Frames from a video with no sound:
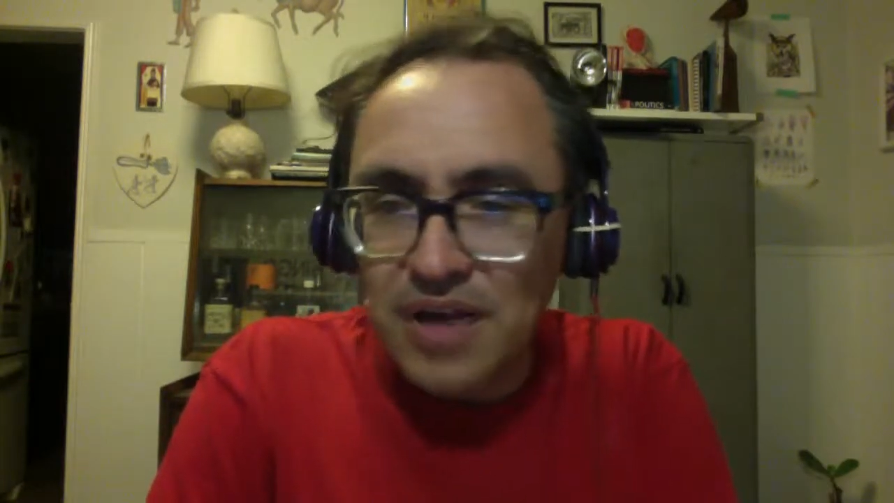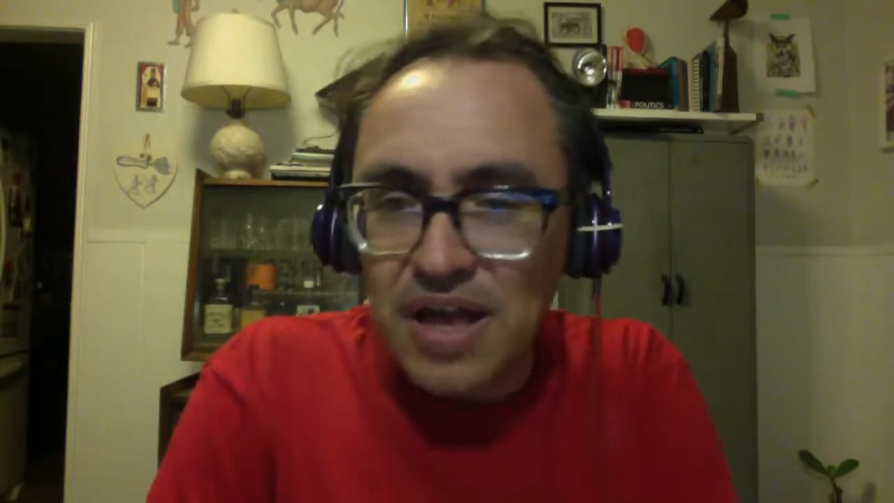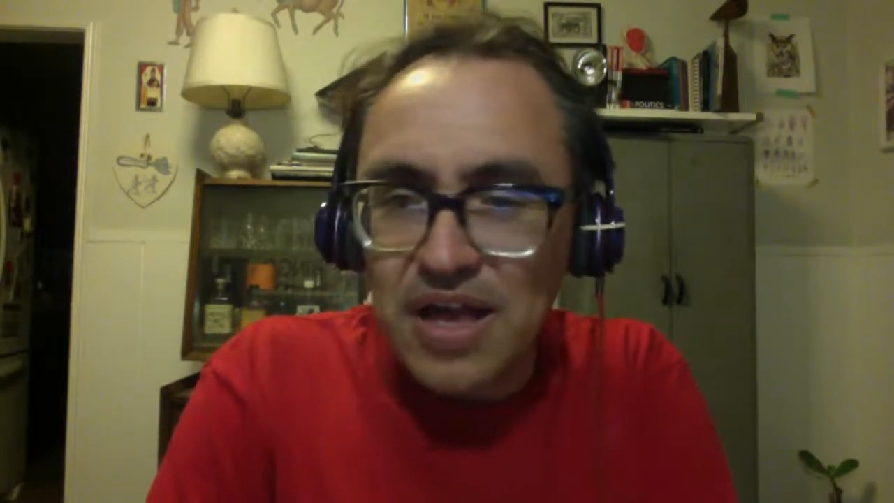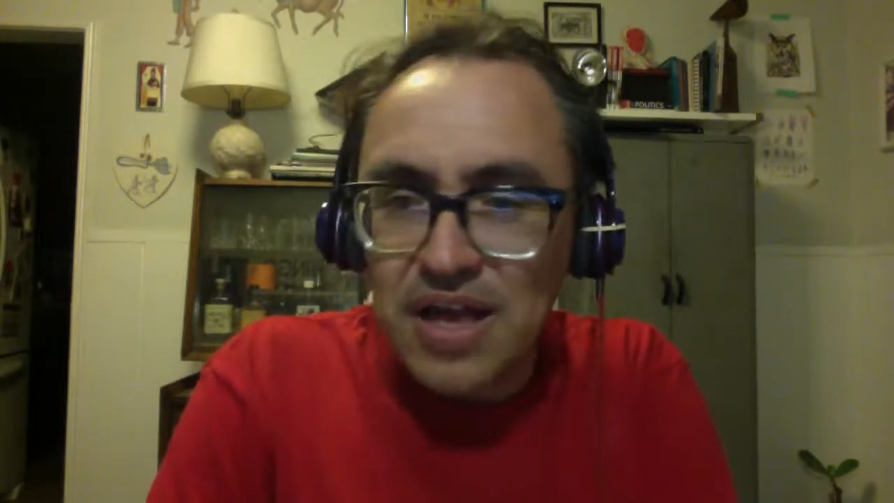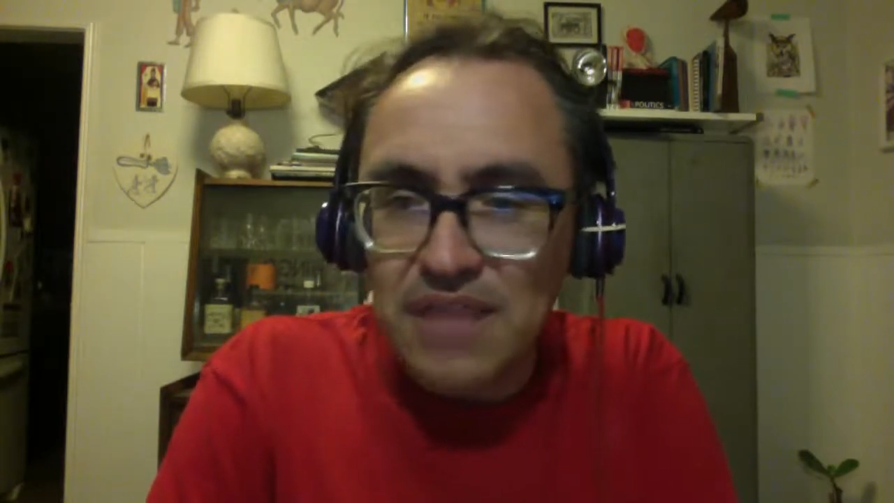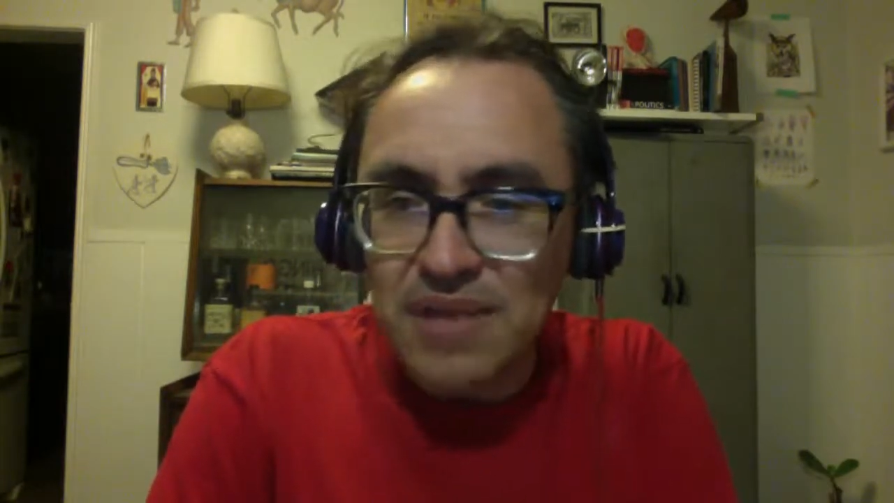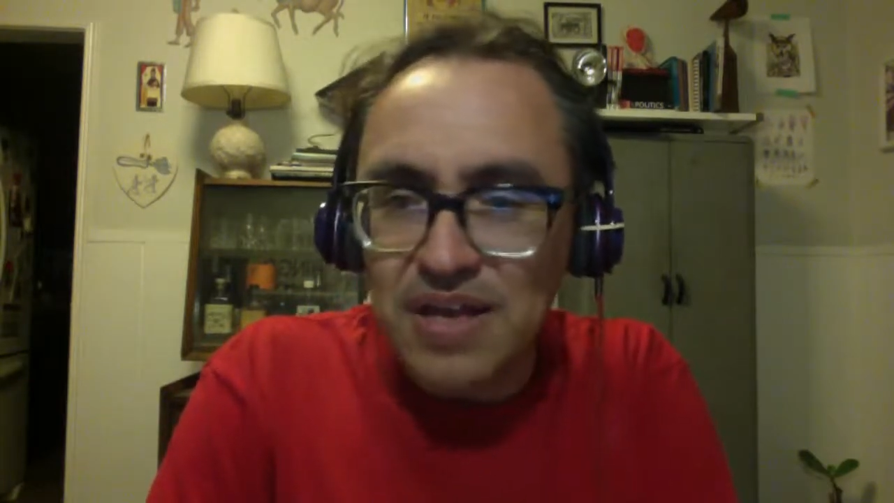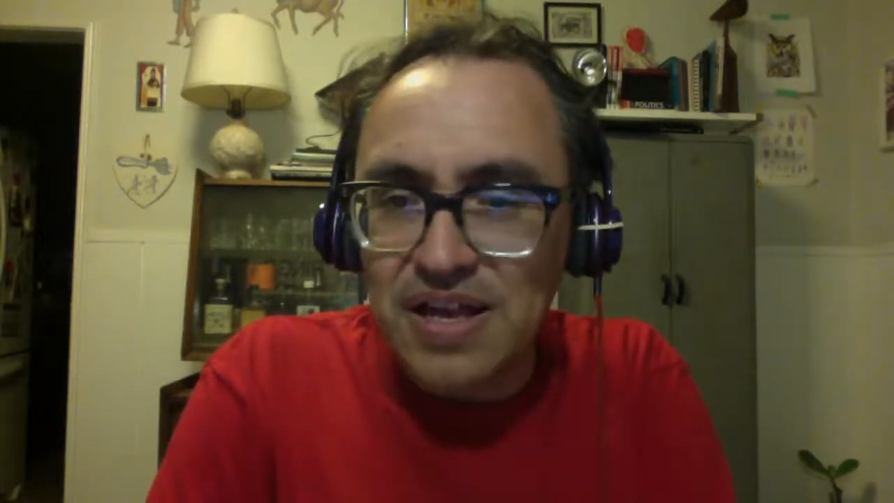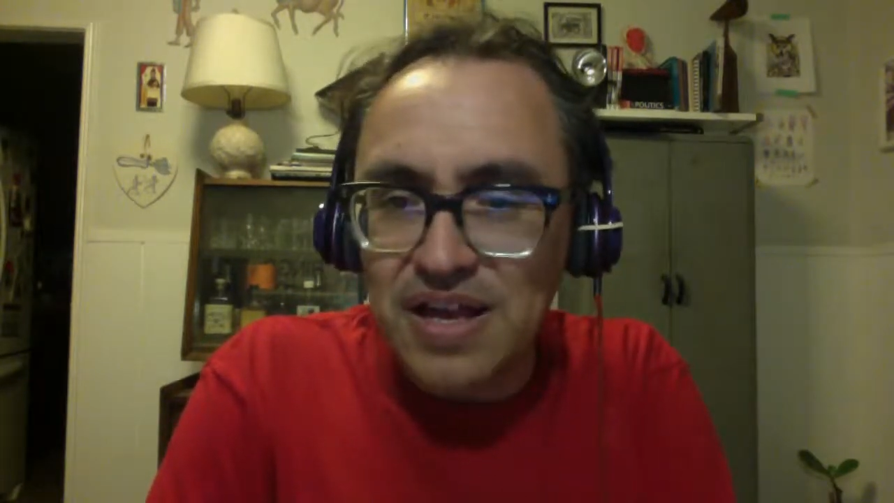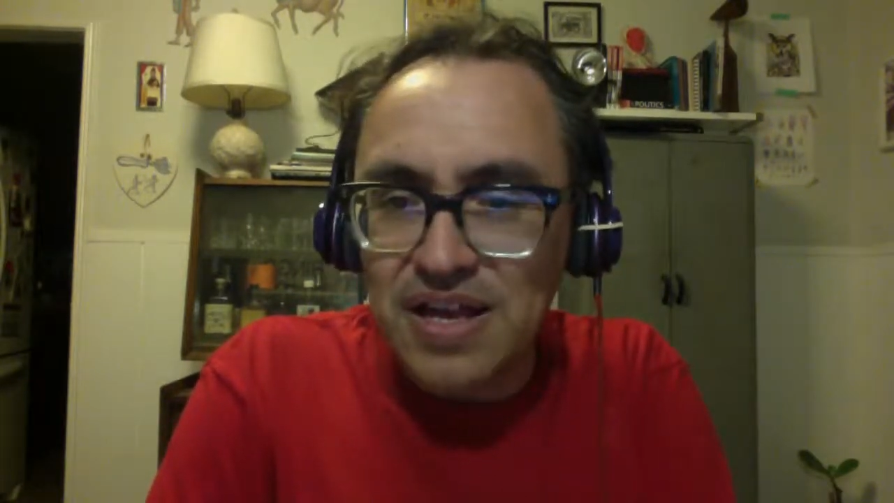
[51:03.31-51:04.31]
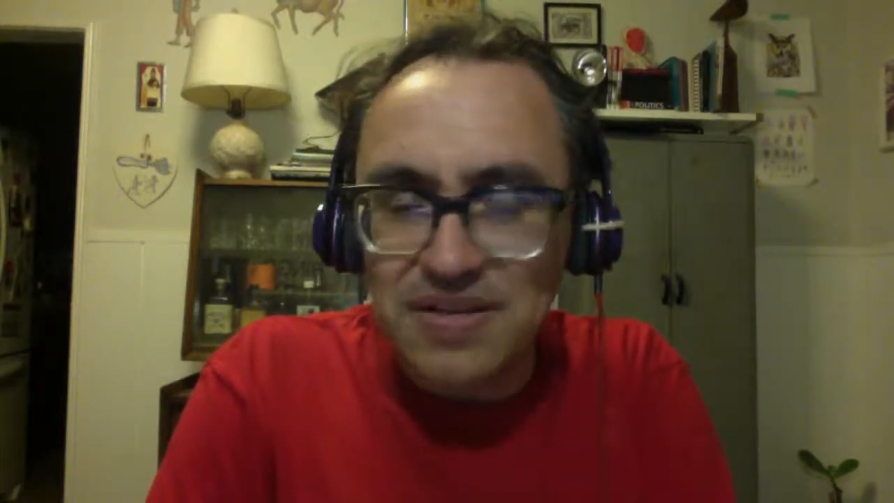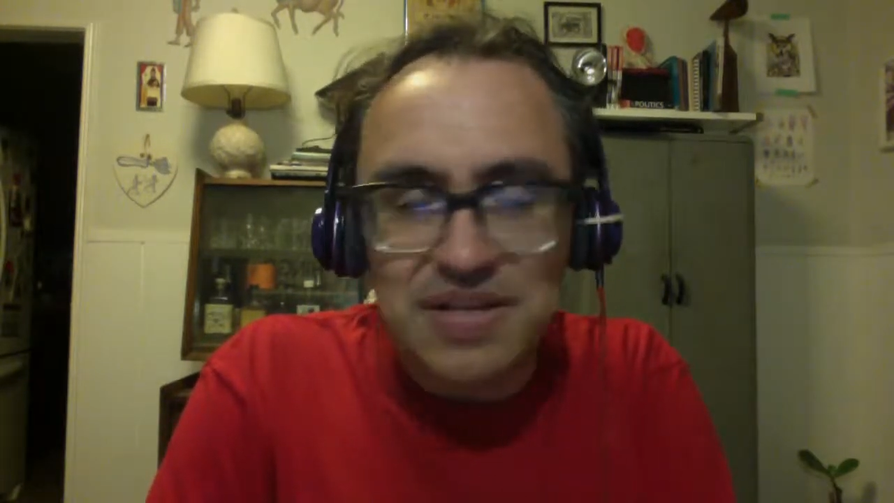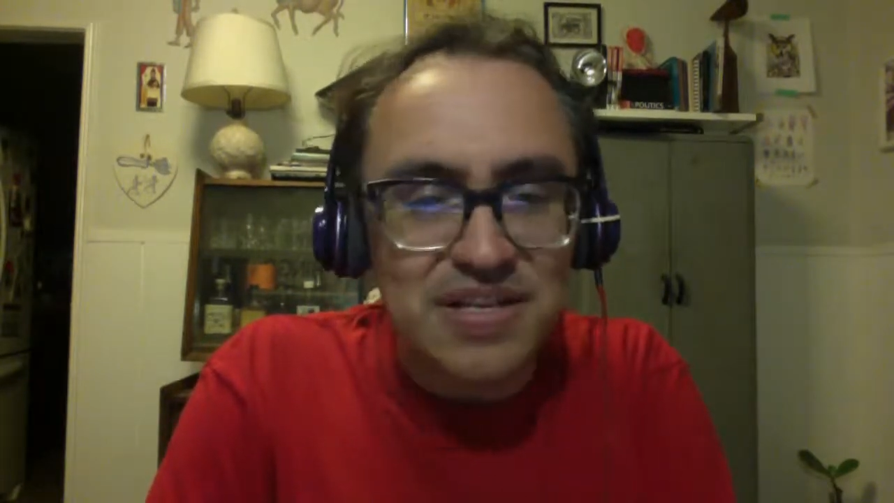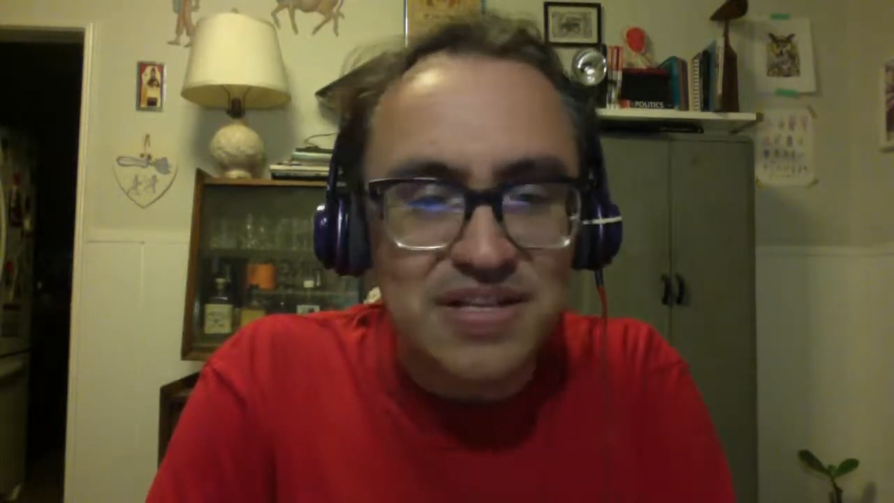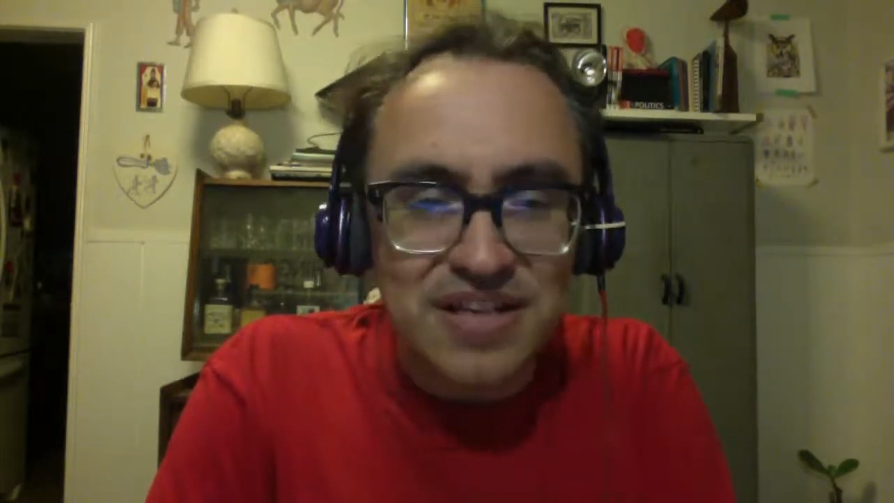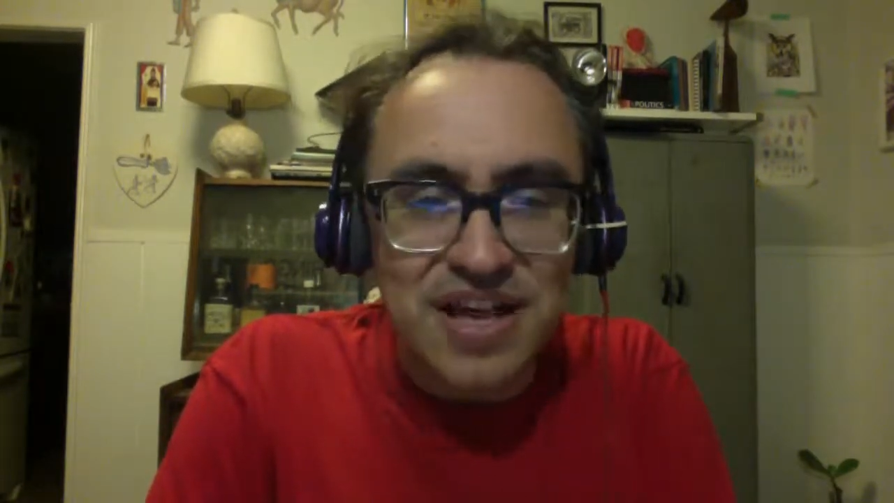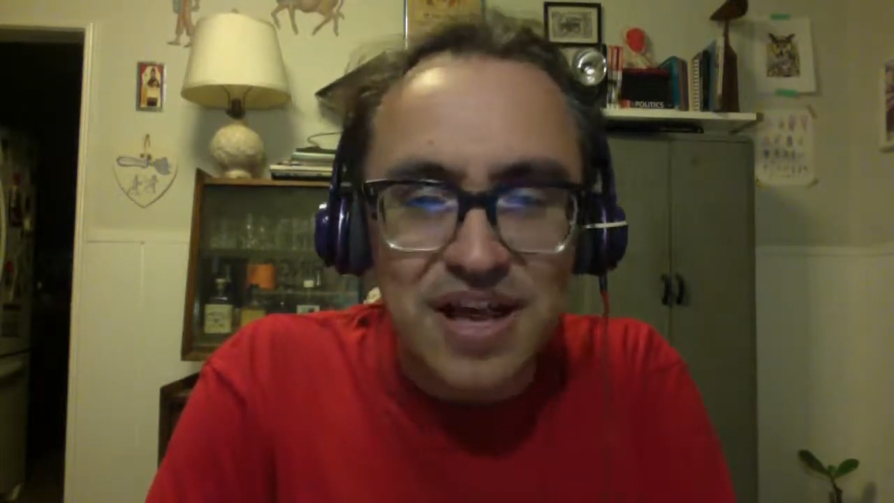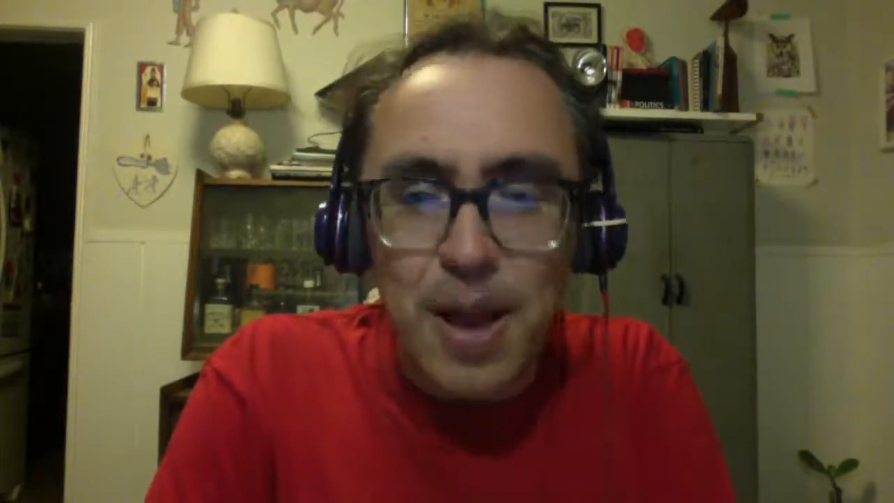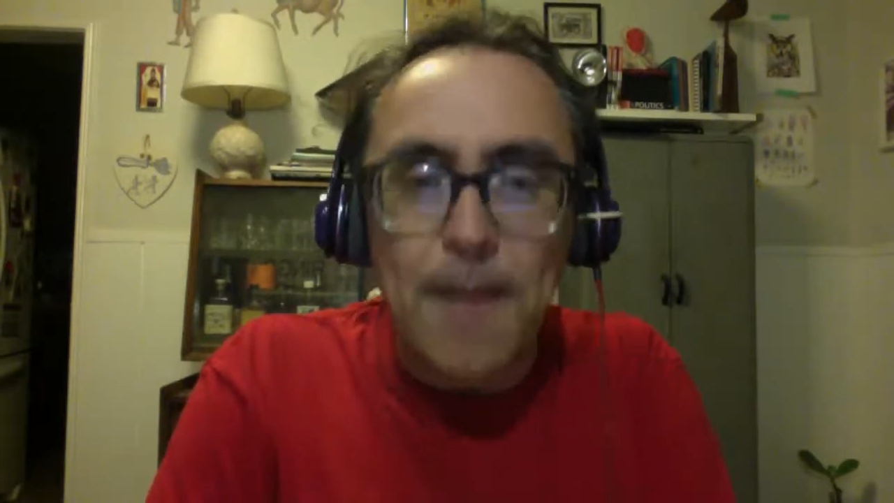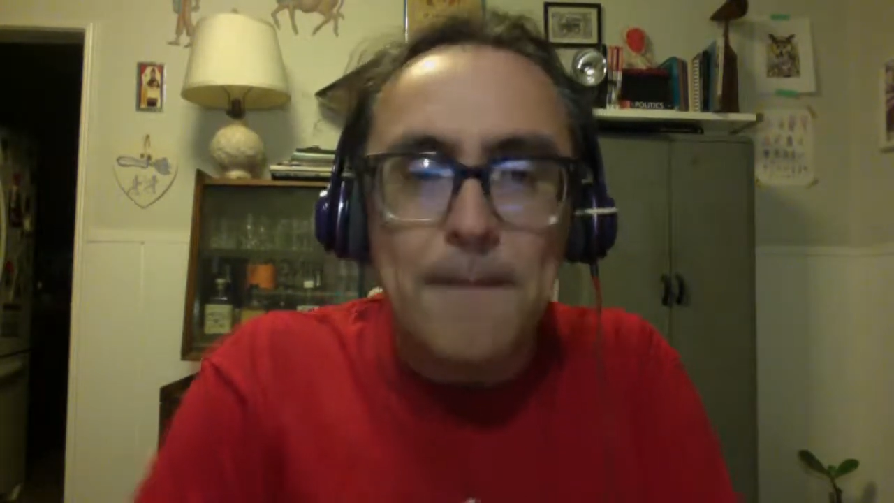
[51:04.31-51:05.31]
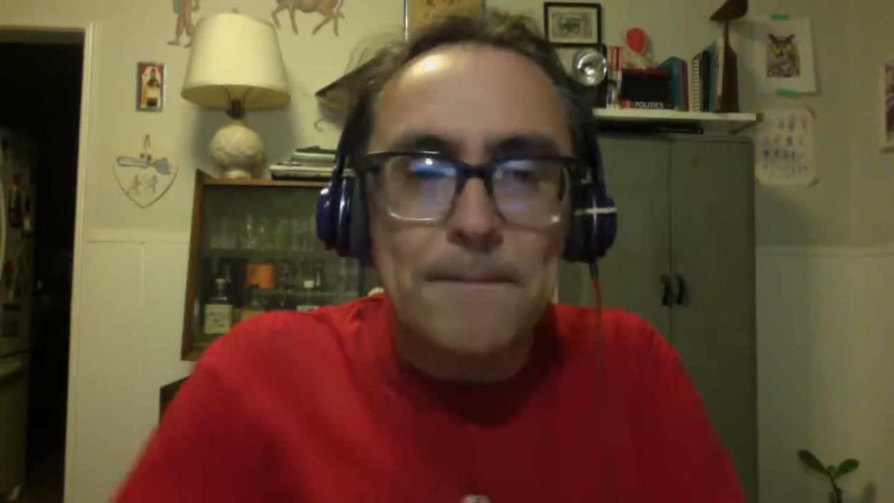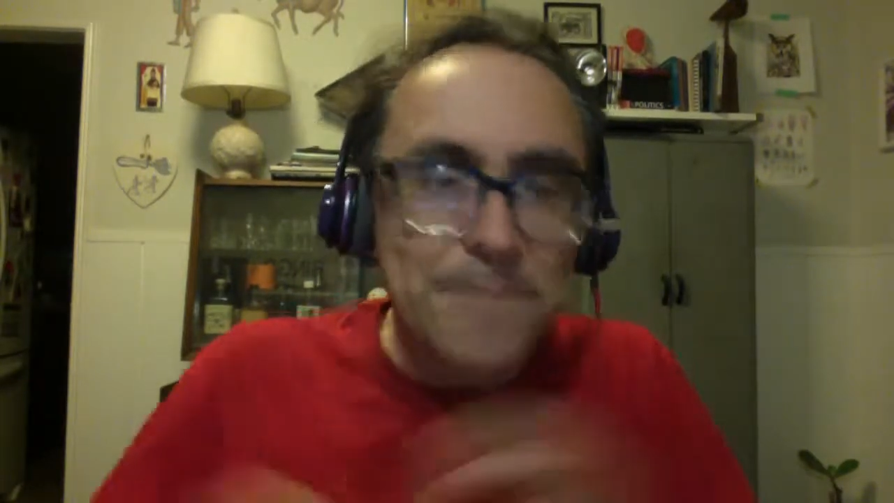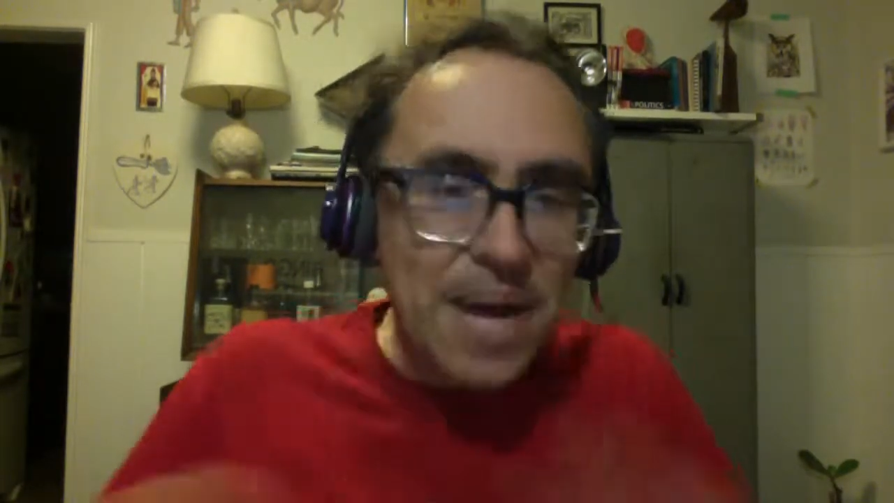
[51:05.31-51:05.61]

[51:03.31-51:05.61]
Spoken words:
and gone.